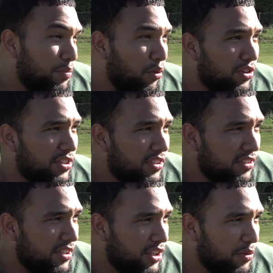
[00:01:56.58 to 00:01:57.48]
important.
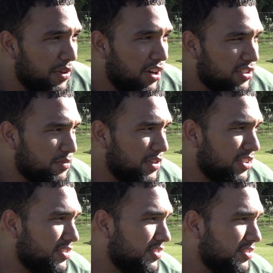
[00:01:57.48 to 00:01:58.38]
It'd be awesome
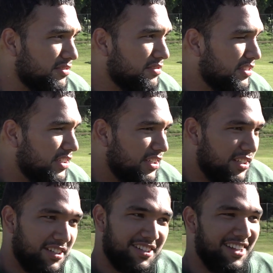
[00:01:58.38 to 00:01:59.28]
because,
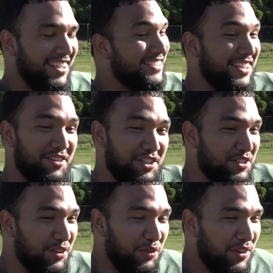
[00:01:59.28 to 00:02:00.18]
like I say, we
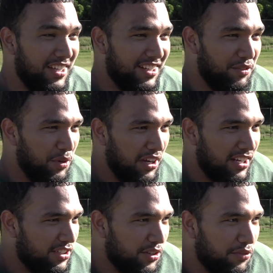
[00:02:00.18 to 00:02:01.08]
just want to win. We got
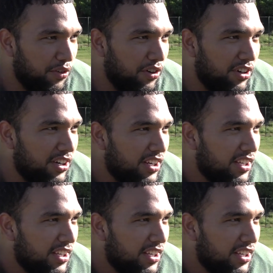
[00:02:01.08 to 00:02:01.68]
to do it for